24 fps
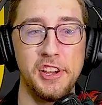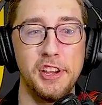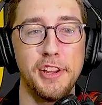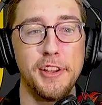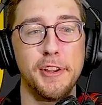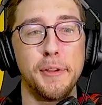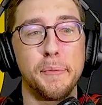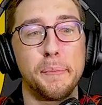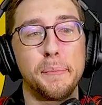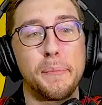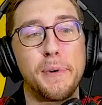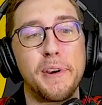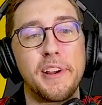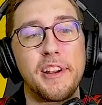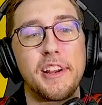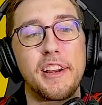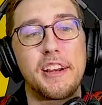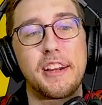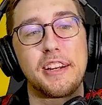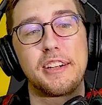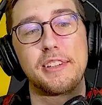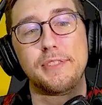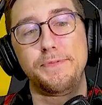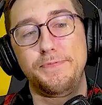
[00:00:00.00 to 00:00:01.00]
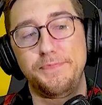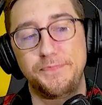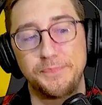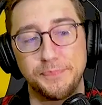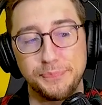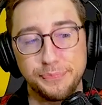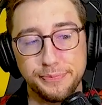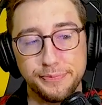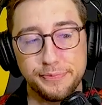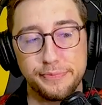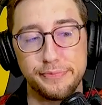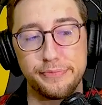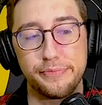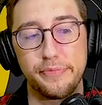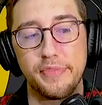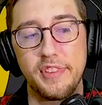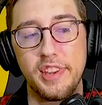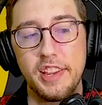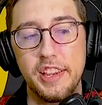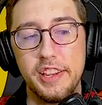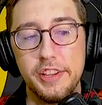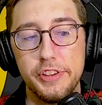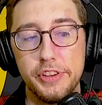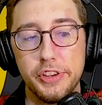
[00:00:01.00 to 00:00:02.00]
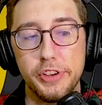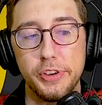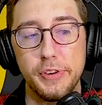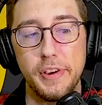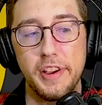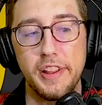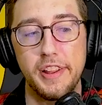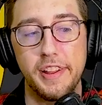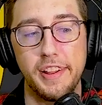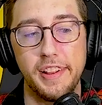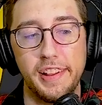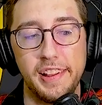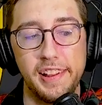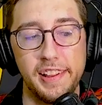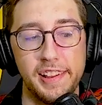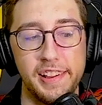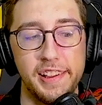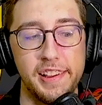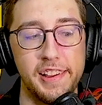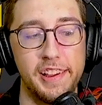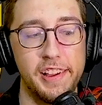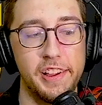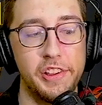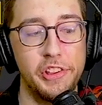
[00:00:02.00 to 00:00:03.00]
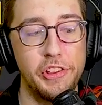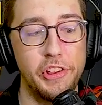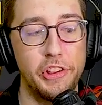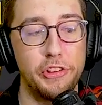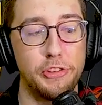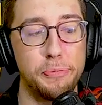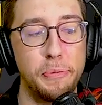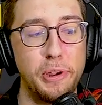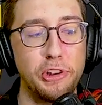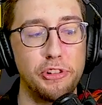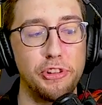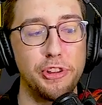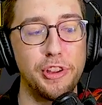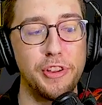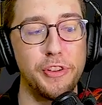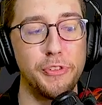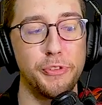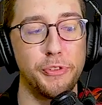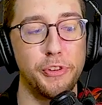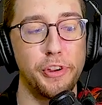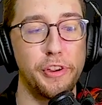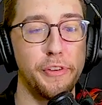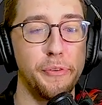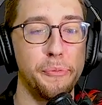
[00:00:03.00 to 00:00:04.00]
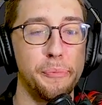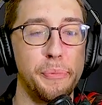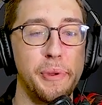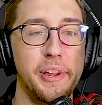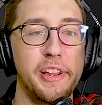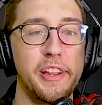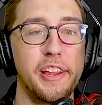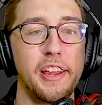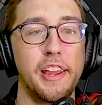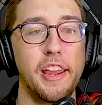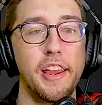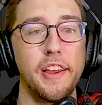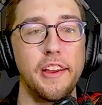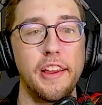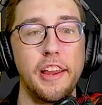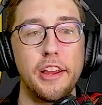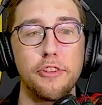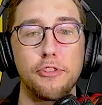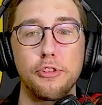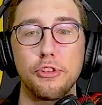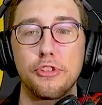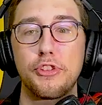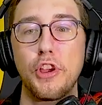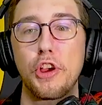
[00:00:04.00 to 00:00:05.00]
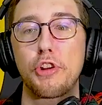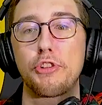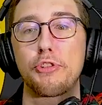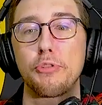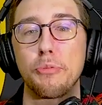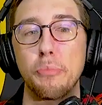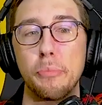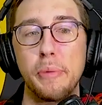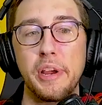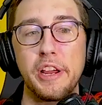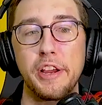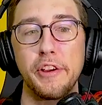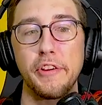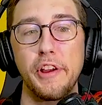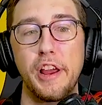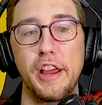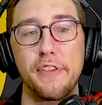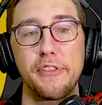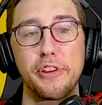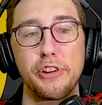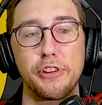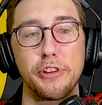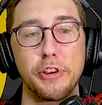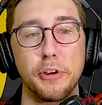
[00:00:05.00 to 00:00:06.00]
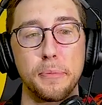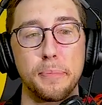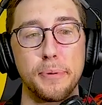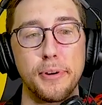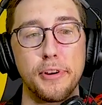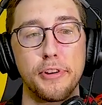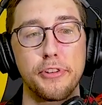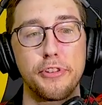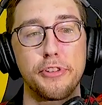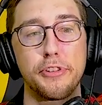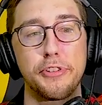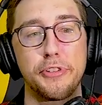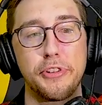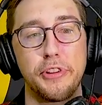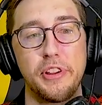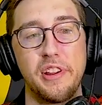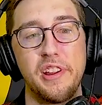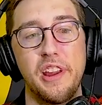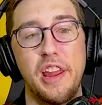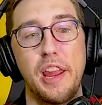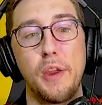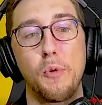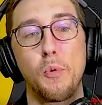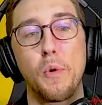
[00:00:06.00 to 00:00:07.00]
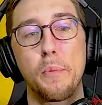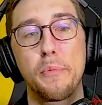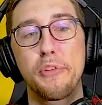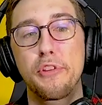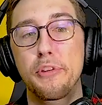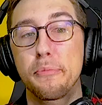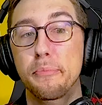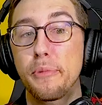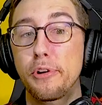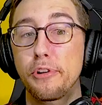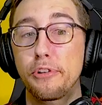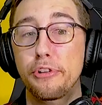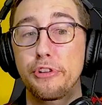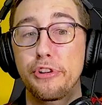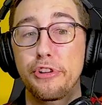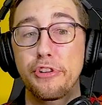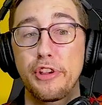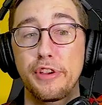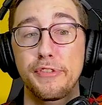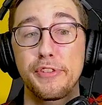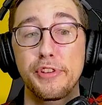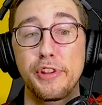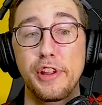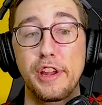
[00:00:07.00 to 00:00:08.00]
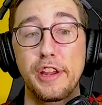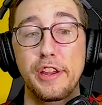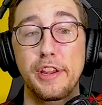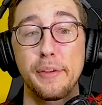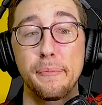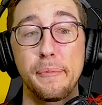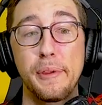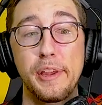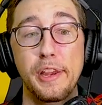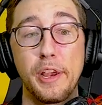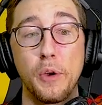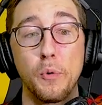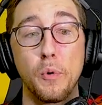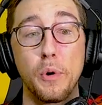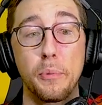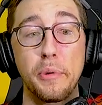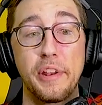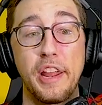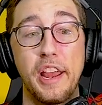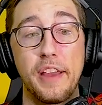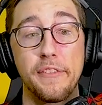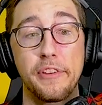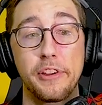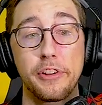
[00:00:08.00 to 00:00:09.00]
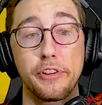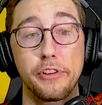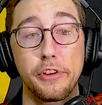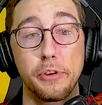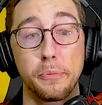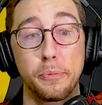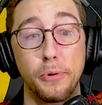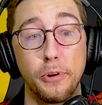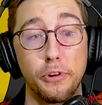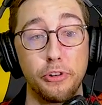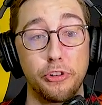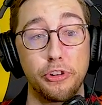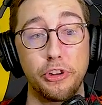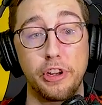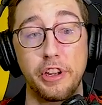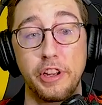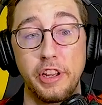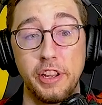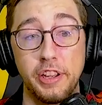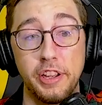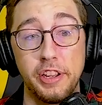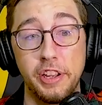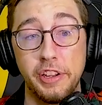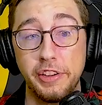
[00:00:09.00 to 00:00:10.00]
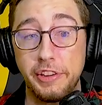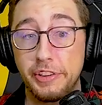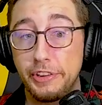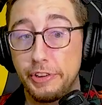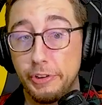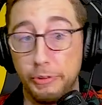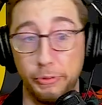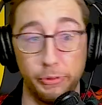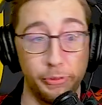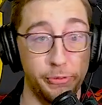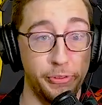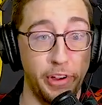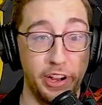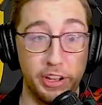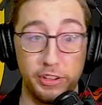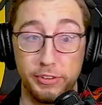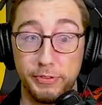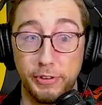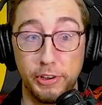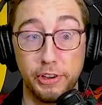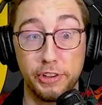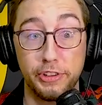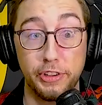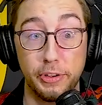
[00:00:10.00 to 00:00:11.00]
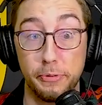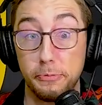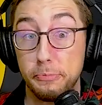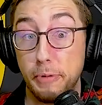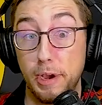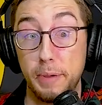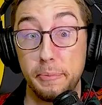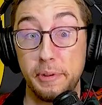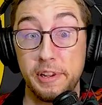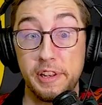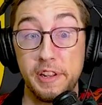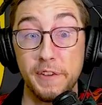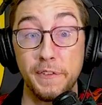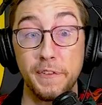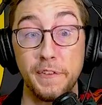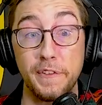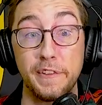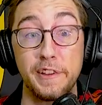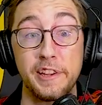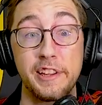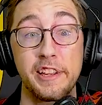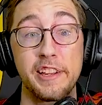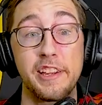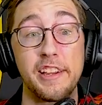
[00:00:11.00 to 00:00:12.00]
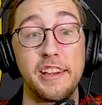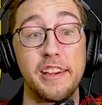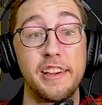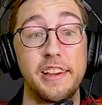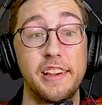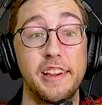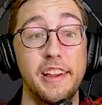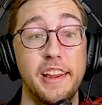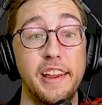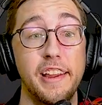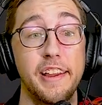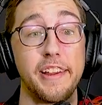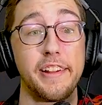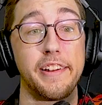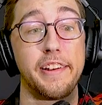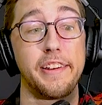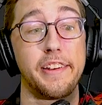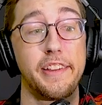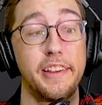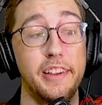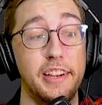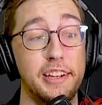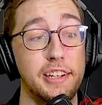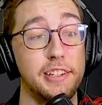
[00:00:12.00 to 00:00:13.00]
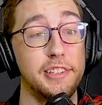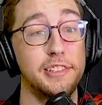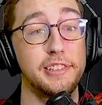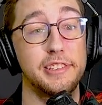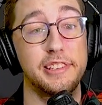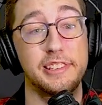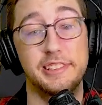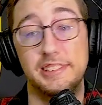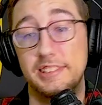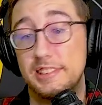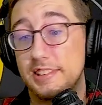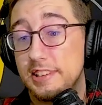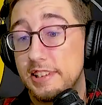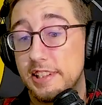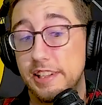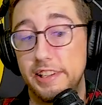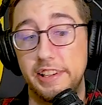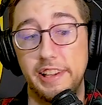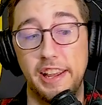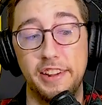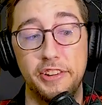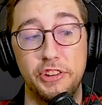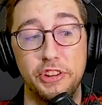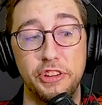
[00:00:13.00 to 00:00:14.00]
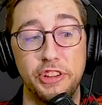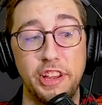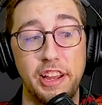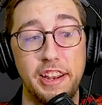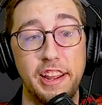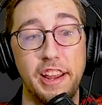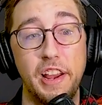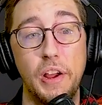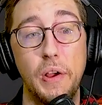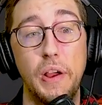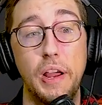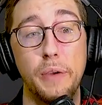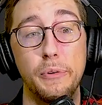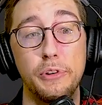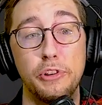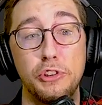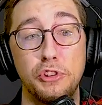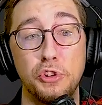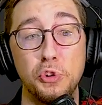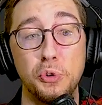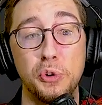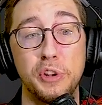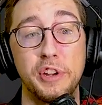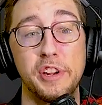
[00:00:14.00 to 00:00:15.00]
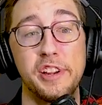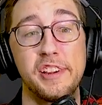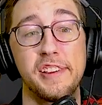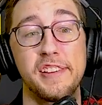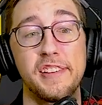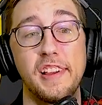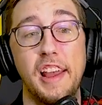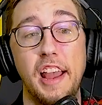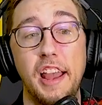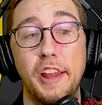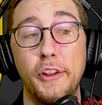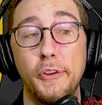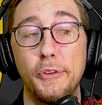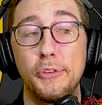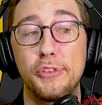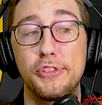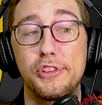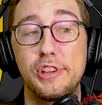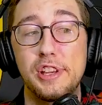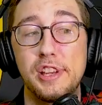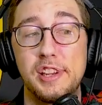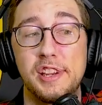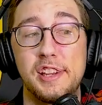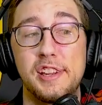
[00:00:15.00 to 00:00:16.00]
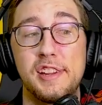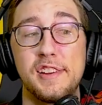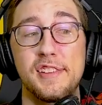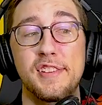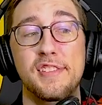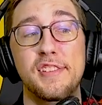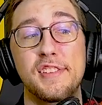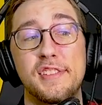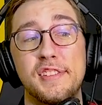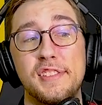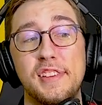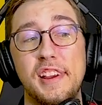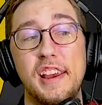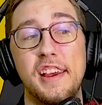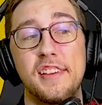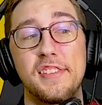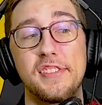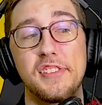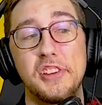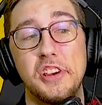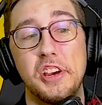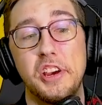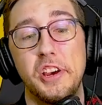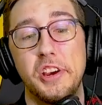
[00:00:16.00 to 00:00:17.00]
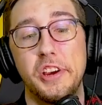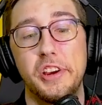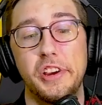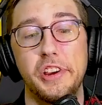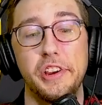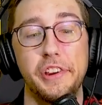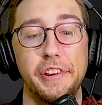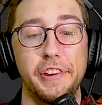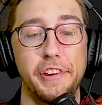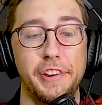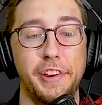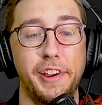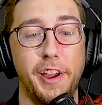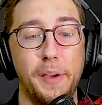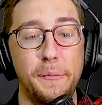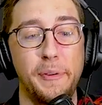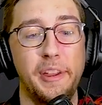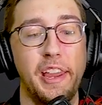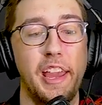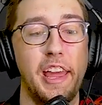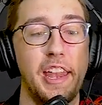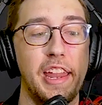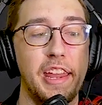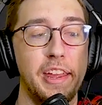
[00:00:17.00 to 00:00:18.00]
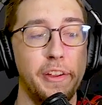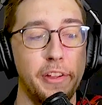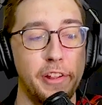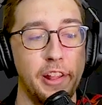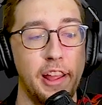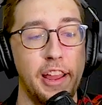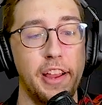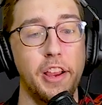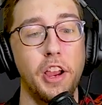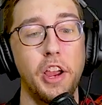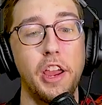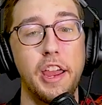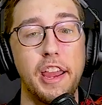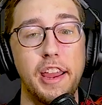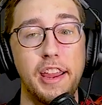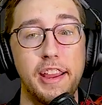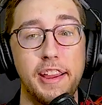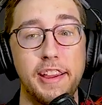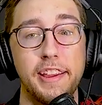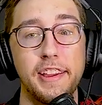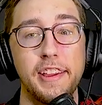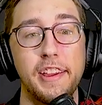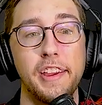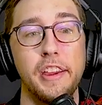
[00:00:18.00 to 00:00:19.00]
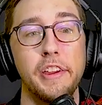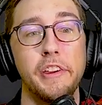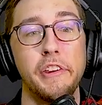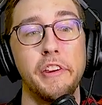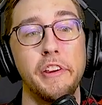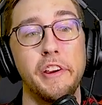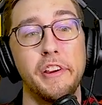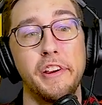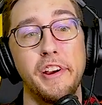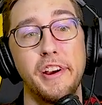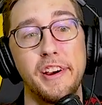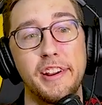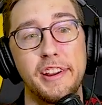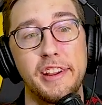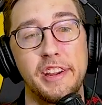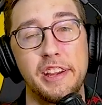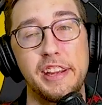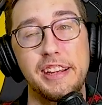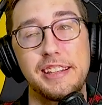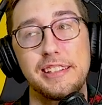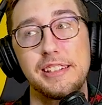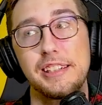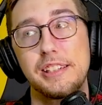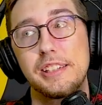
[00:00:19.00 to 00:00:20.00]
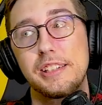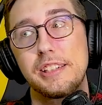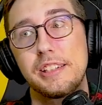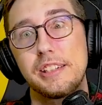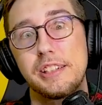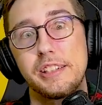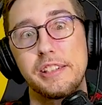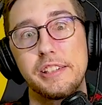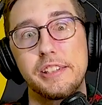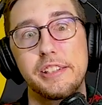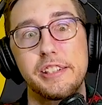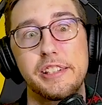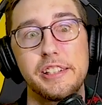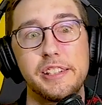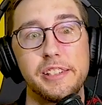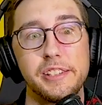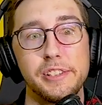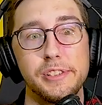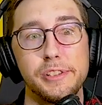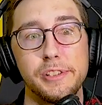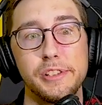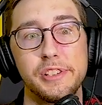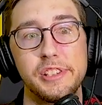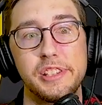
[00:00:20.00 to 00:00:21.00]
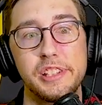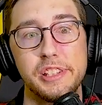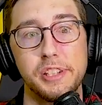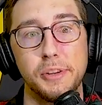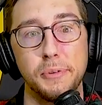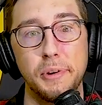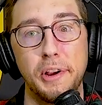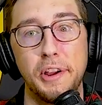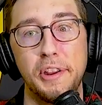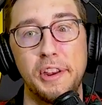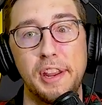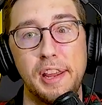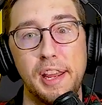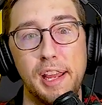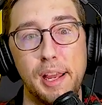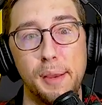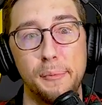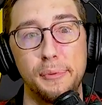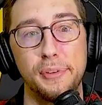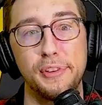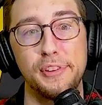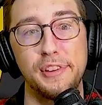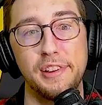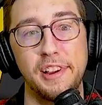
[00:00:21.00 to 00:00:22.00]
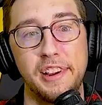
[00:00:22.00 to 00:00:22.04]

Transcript: Mm-hmm. But um, you know, I, uh, especially being a, a, heterosexual male having to approach a woman's emotions, I feel like being a woman having to approach a you know vice versa it might be differently, and uh, that's just kind of how I would do it. Is I don't see any success coming at it like, hey, honey, getting a little thick around the hips.